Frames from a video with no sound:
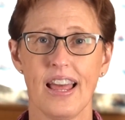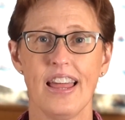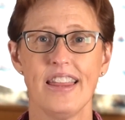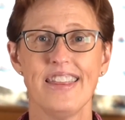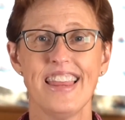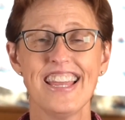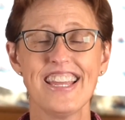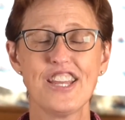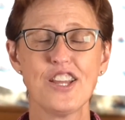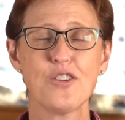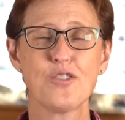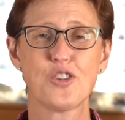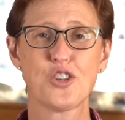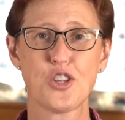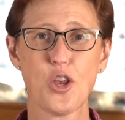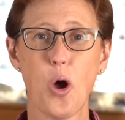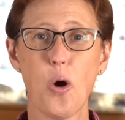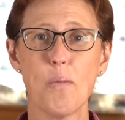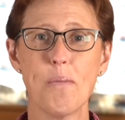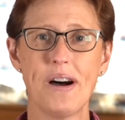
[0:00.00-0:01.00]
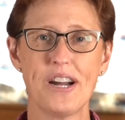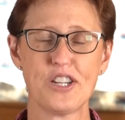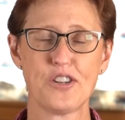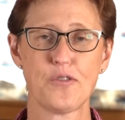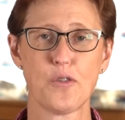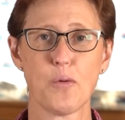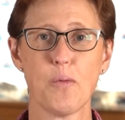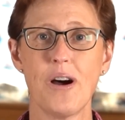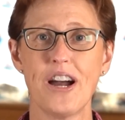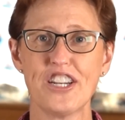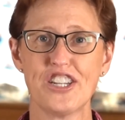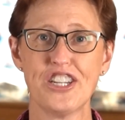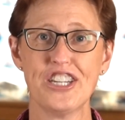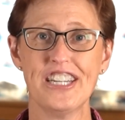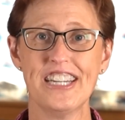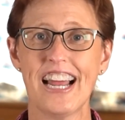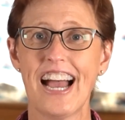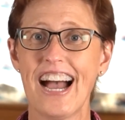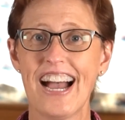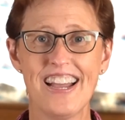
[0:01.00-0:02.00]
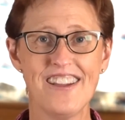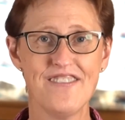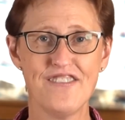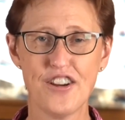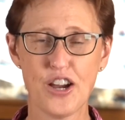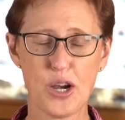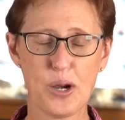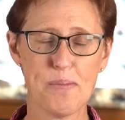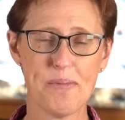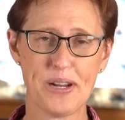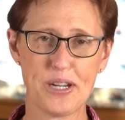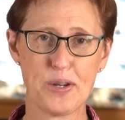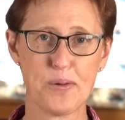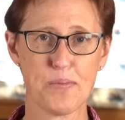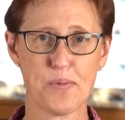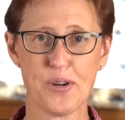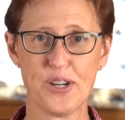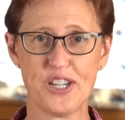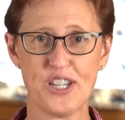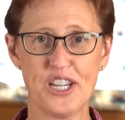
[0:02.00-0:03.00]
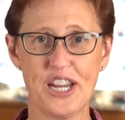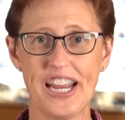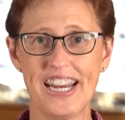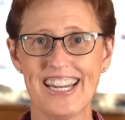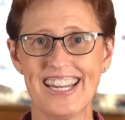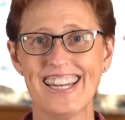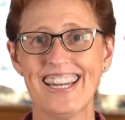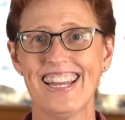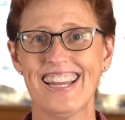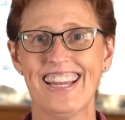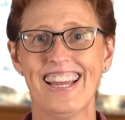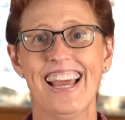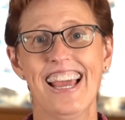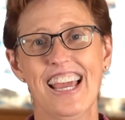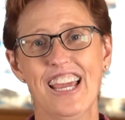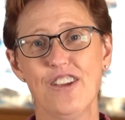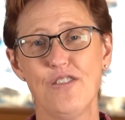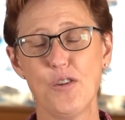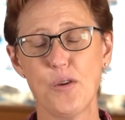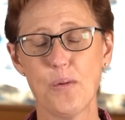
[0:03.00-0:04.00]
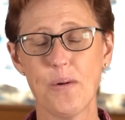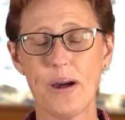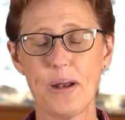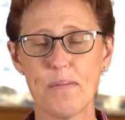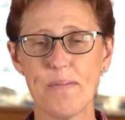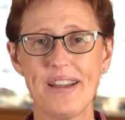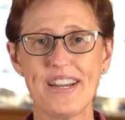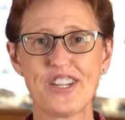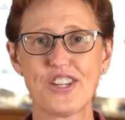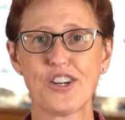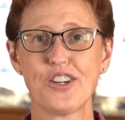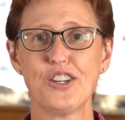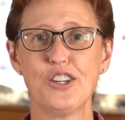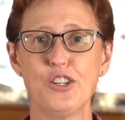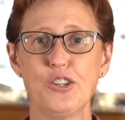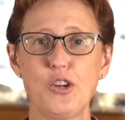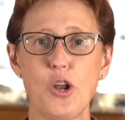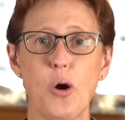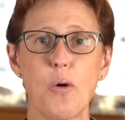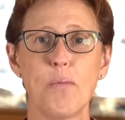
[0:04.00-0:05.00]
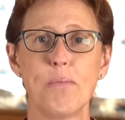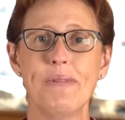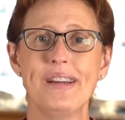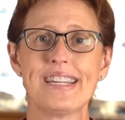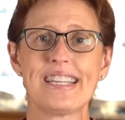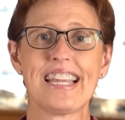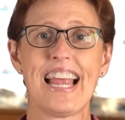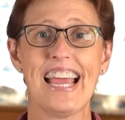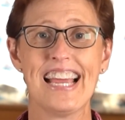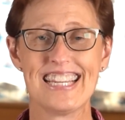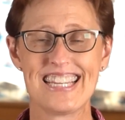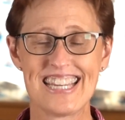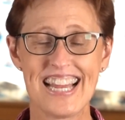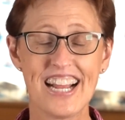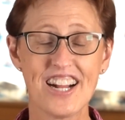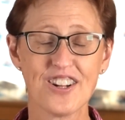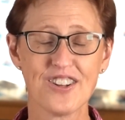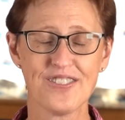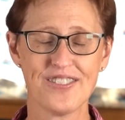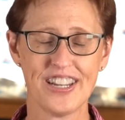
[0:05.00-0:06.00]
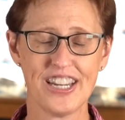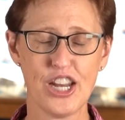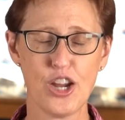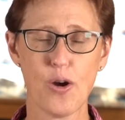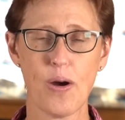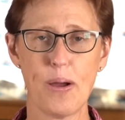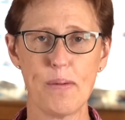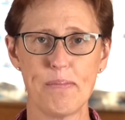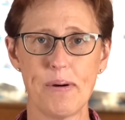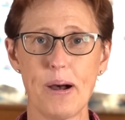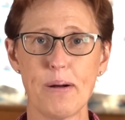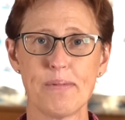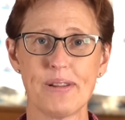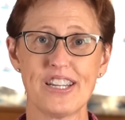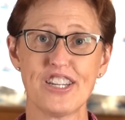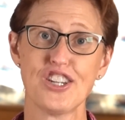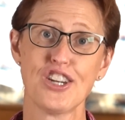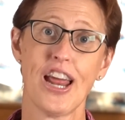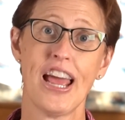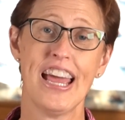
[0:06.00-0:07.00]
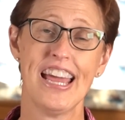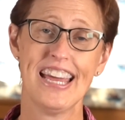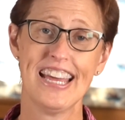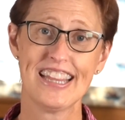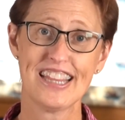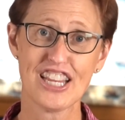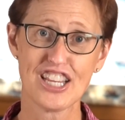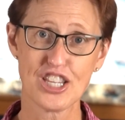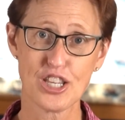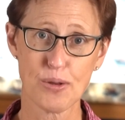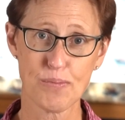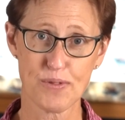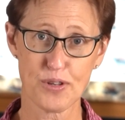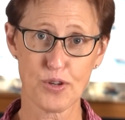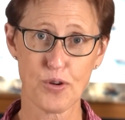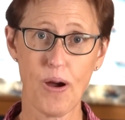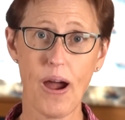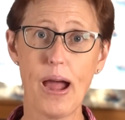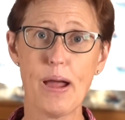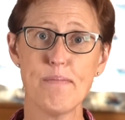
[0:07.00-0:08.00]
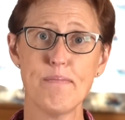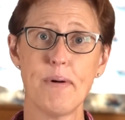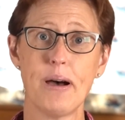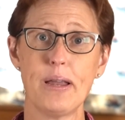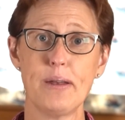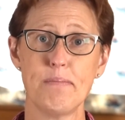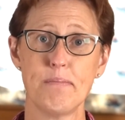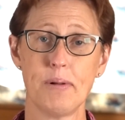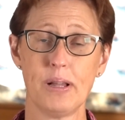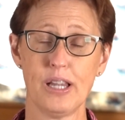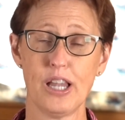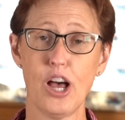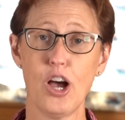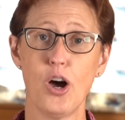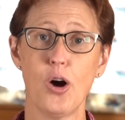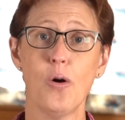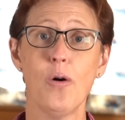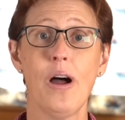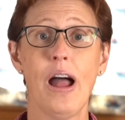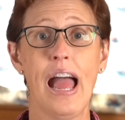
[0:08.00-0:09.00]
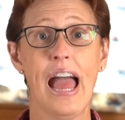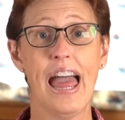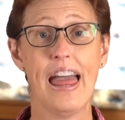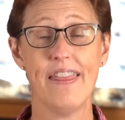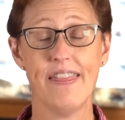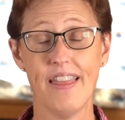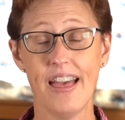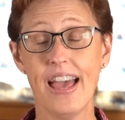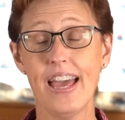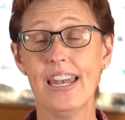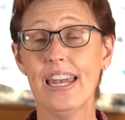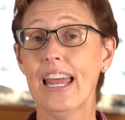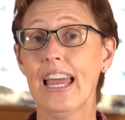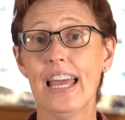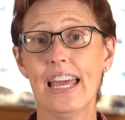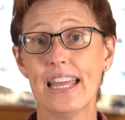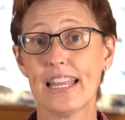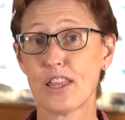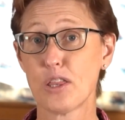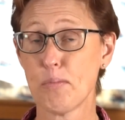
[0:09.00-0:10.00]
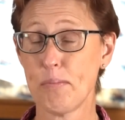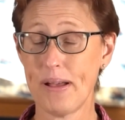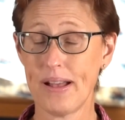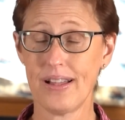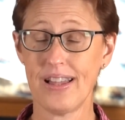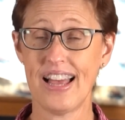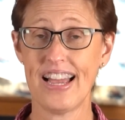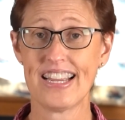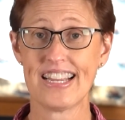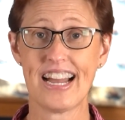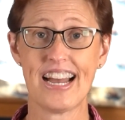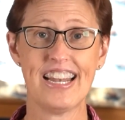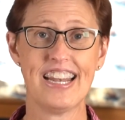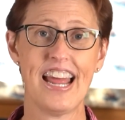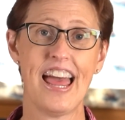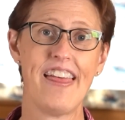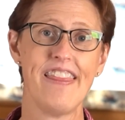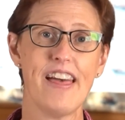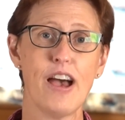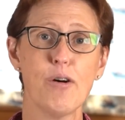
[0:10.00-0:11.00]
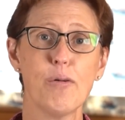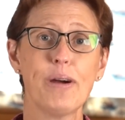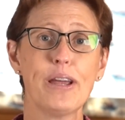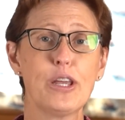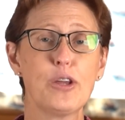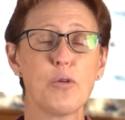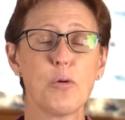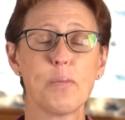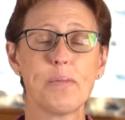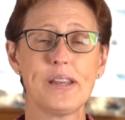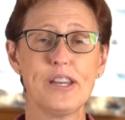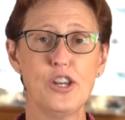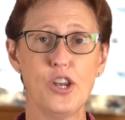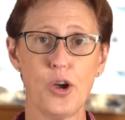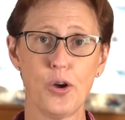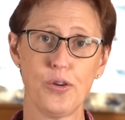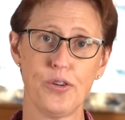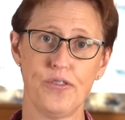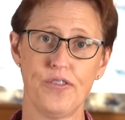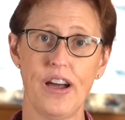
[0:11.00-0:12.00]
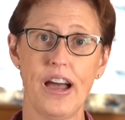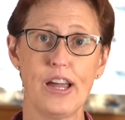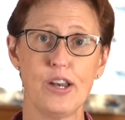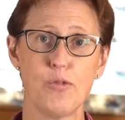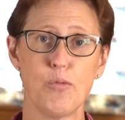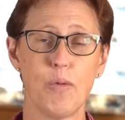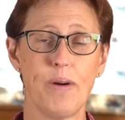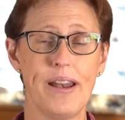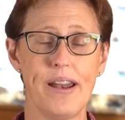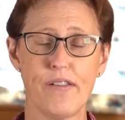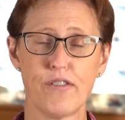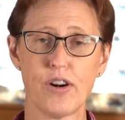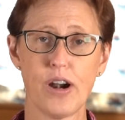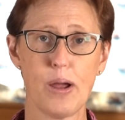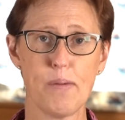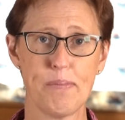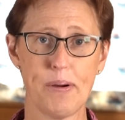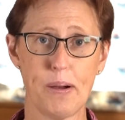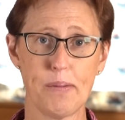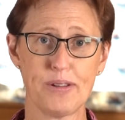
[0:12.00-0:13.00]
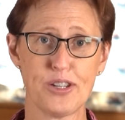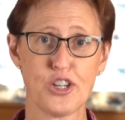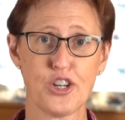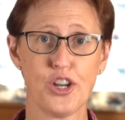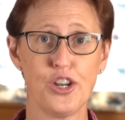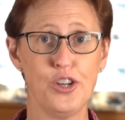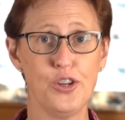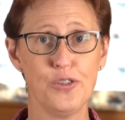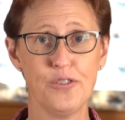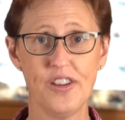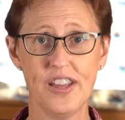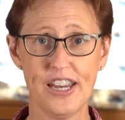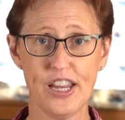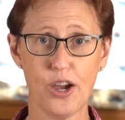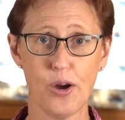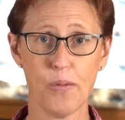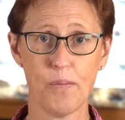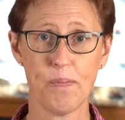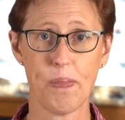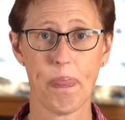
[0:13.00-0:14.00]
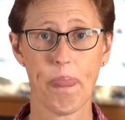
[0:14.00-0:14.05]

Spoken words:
Thank you so much for watching. I very much appreciate it. If you want to make sure you don't miss a single video I published, hit the subscribe button below and then hit the bell icon. And that way you will be notified whenever I publish a new video.